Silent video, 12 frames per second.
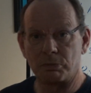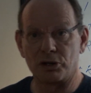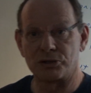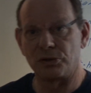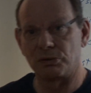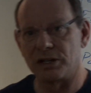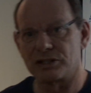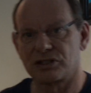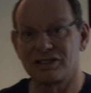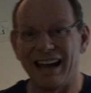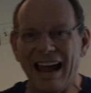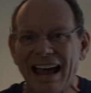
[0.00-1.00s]
personal
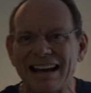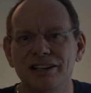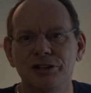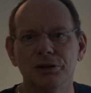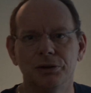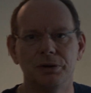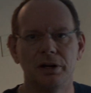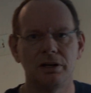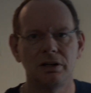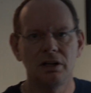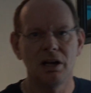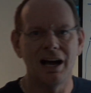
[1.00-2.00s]
risks? Attitude.
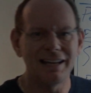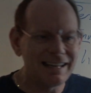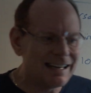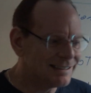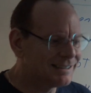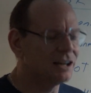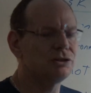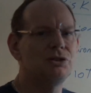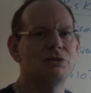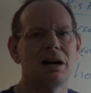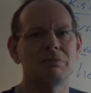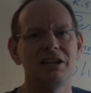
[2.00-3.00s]
I can't tell
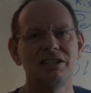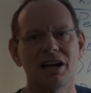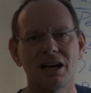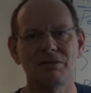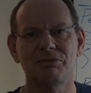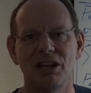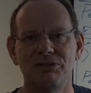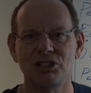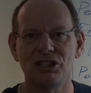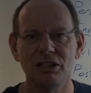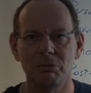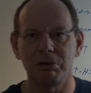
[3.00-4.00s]
you how many times I've
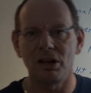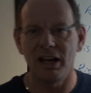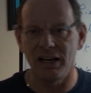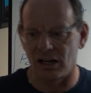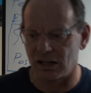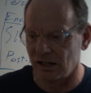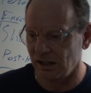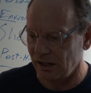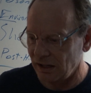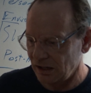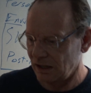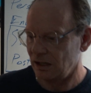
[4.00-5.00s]
seen a player
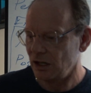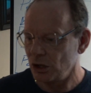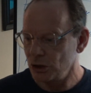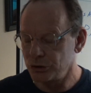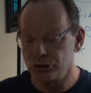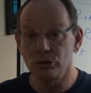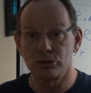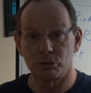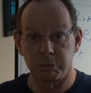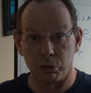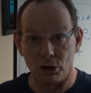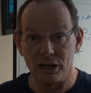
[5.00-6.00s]
who shoots
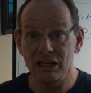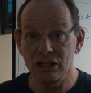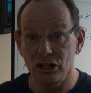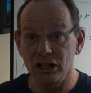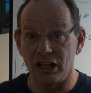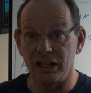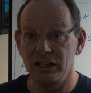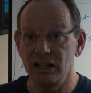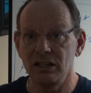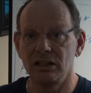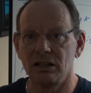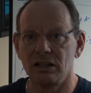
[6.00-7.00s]
pretty
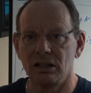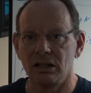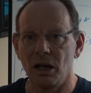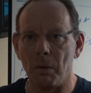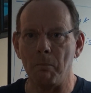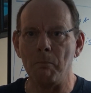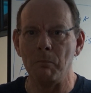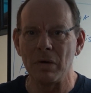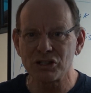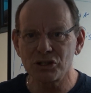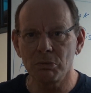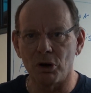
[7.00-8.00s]
good,
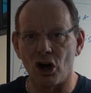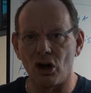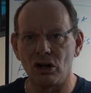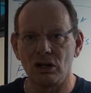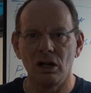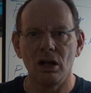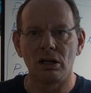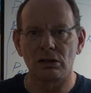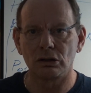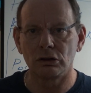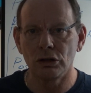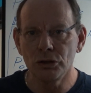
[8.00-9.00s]
miss a ball,
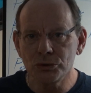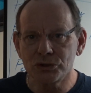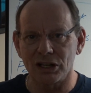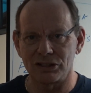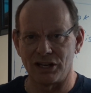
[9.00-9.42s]
lose their